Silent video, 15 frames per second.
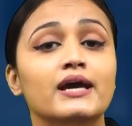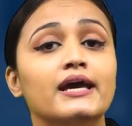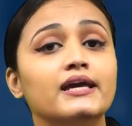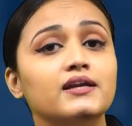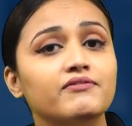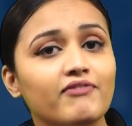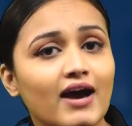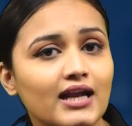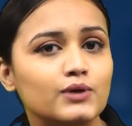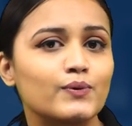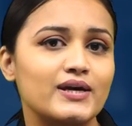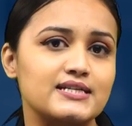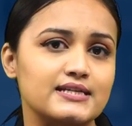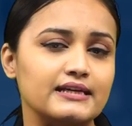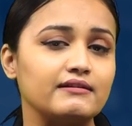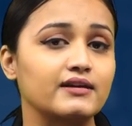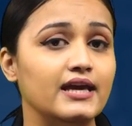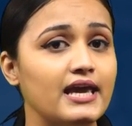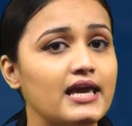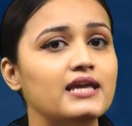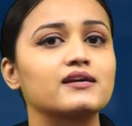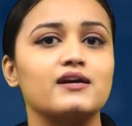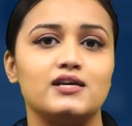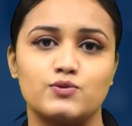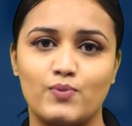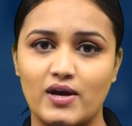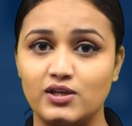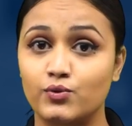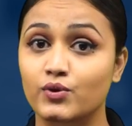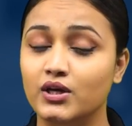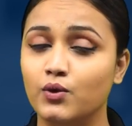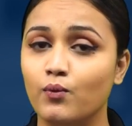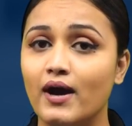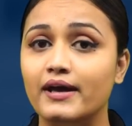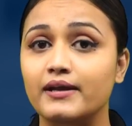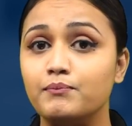in evaluating the areas where you require